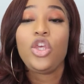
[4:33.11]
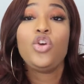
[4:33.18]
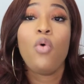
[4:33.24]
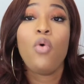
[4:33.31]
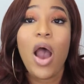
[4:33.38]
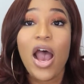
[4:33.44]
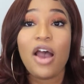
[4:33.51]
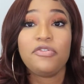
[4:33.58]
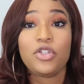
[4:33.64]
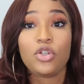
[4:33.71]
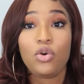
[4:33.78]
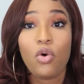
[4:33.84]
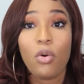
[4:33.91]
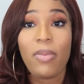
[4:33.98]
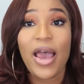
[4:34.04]
you have to
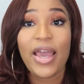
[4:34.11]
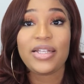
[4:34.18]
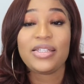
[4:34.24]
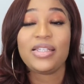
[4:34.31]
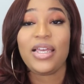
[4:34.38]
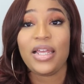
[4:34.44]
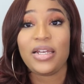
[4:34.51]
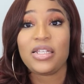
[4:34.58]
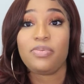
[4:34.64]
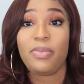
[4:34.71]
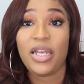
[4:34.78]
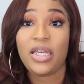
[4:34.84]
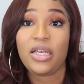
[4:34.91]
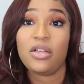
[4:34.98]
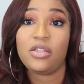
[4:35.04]
go by to get this
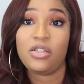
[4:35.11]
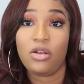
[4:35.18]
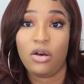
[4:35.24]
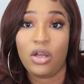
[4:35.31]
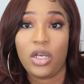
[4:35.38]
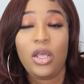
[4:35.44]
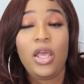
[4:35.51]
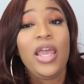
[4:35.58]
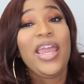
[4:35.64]
medicals done.